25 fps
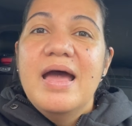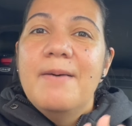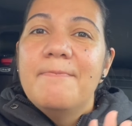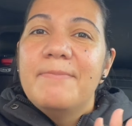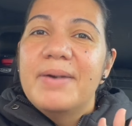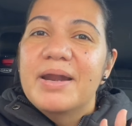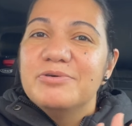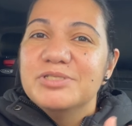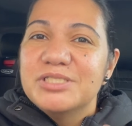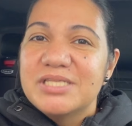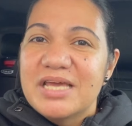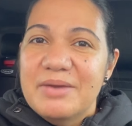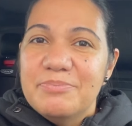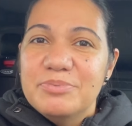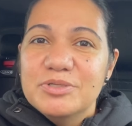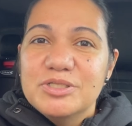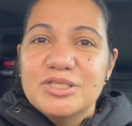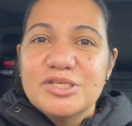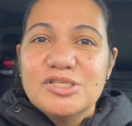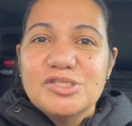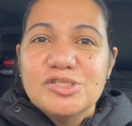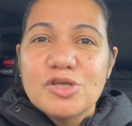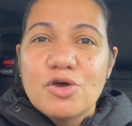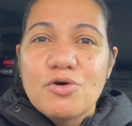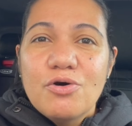But I was able
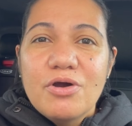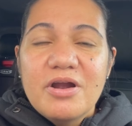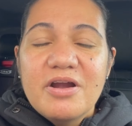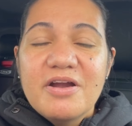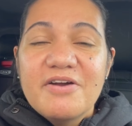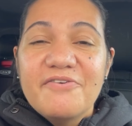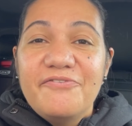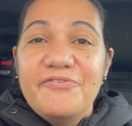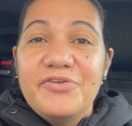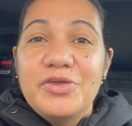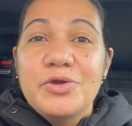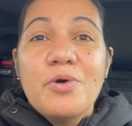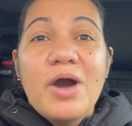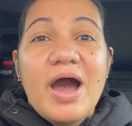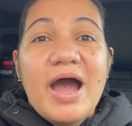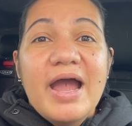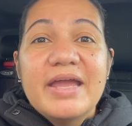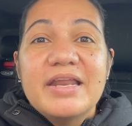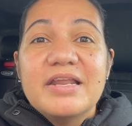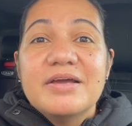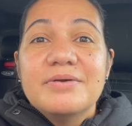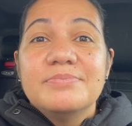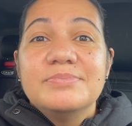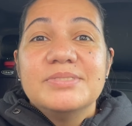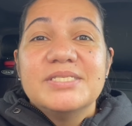to score a few
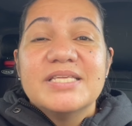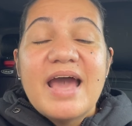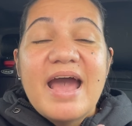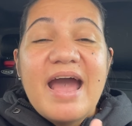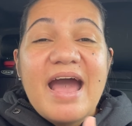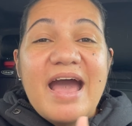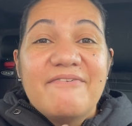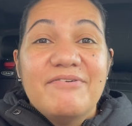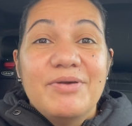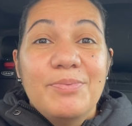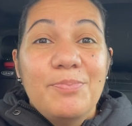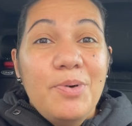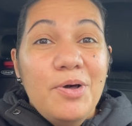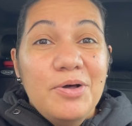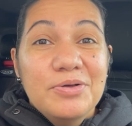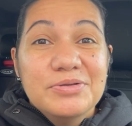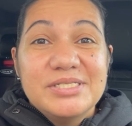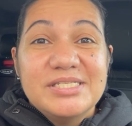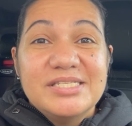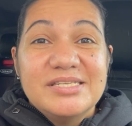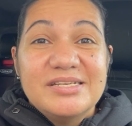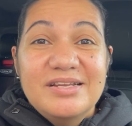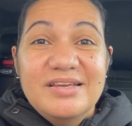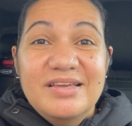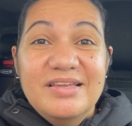items. I have it
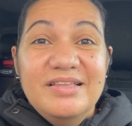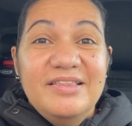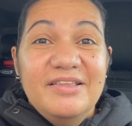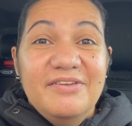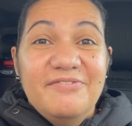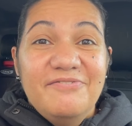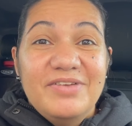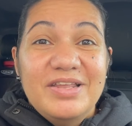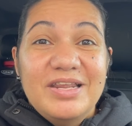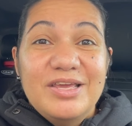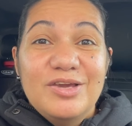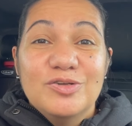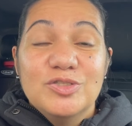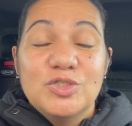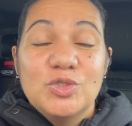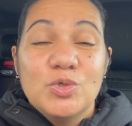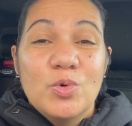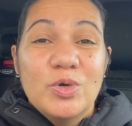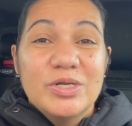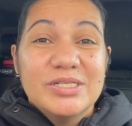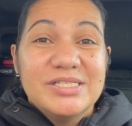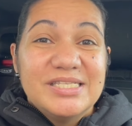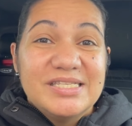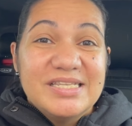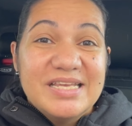posted in the video
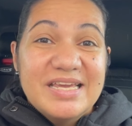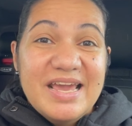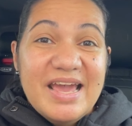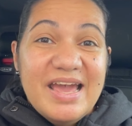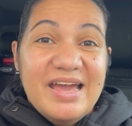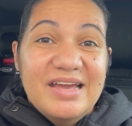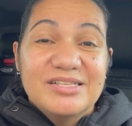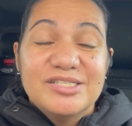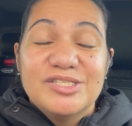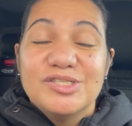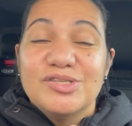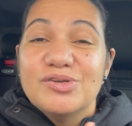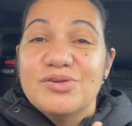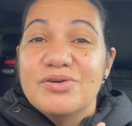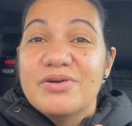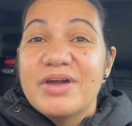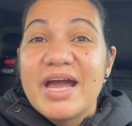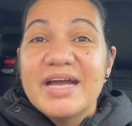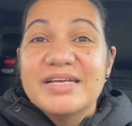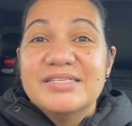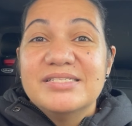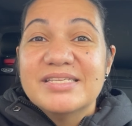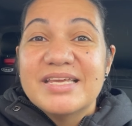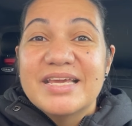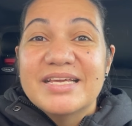towards the end so you
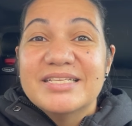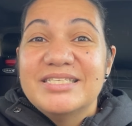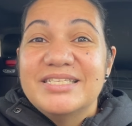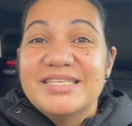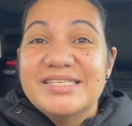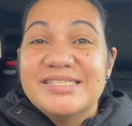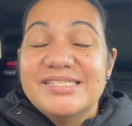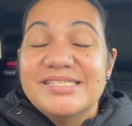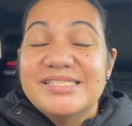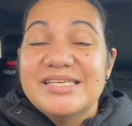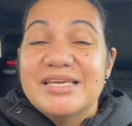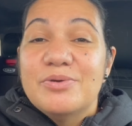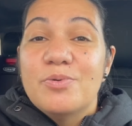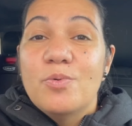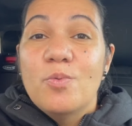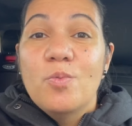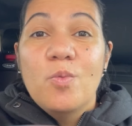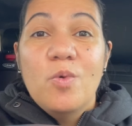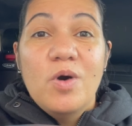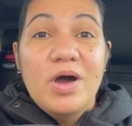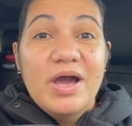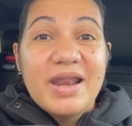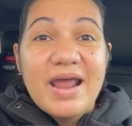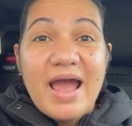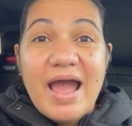guys get to see
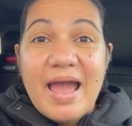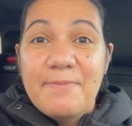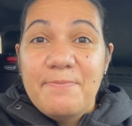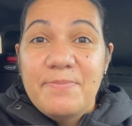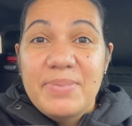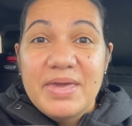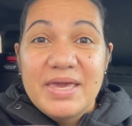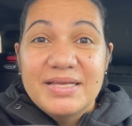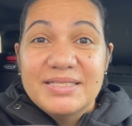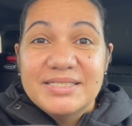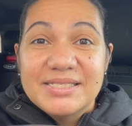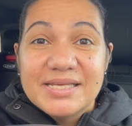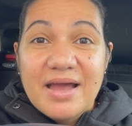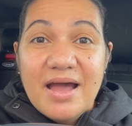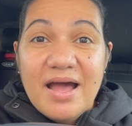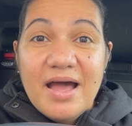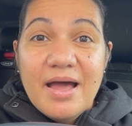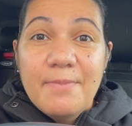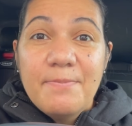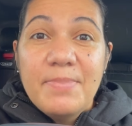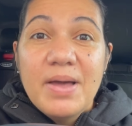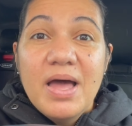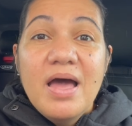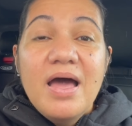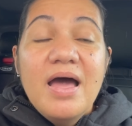what I picked
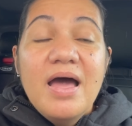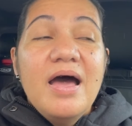up.